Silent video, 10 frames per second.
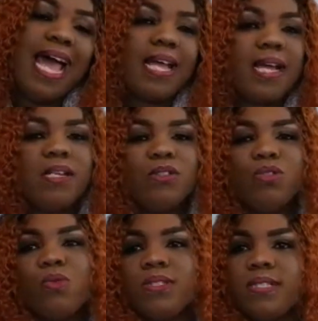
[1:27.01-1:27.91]
I can't
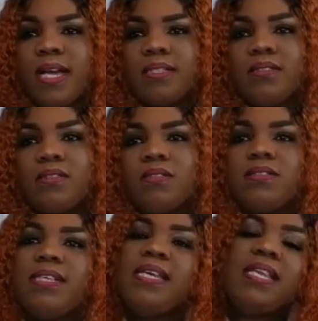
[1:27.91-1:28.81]
do without
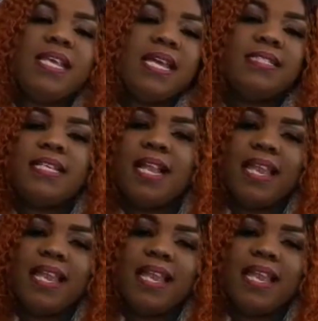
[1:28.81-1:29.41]
in a day.